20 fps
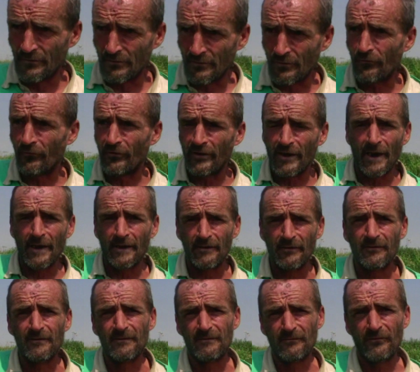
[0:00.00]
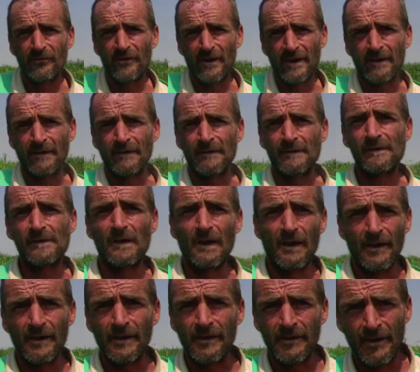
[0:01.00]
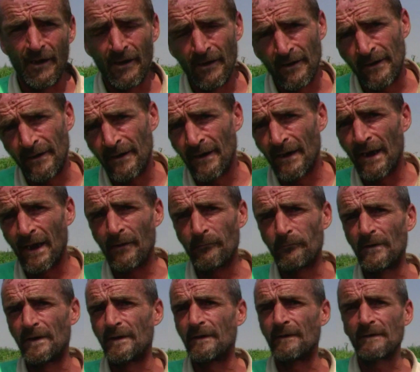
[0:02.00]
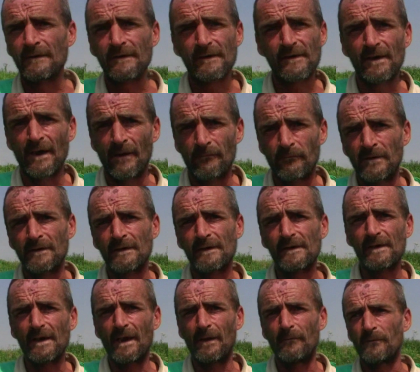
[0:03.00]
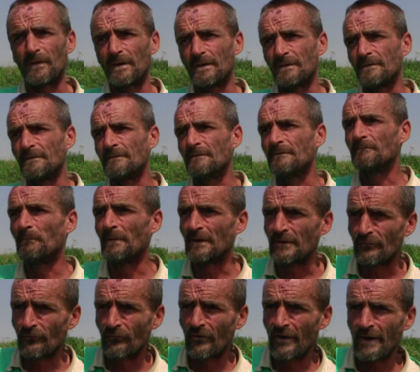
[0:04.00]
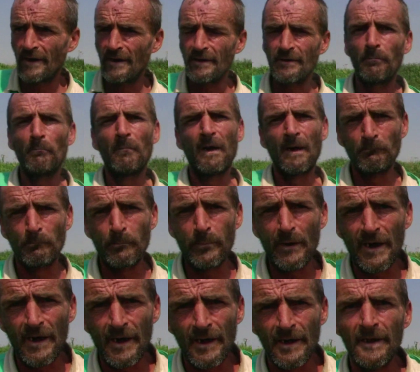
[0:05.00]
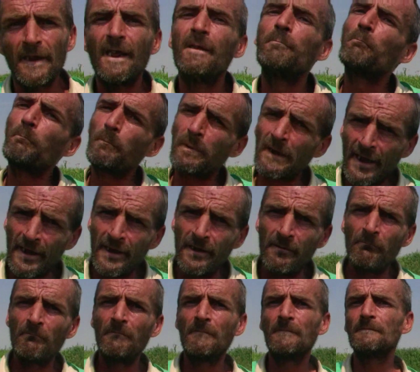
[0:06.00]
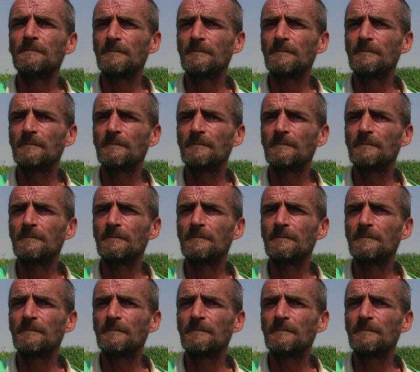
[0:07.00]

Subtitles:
create things like 9/11, 7/7, Madrid, Mumbai, and blame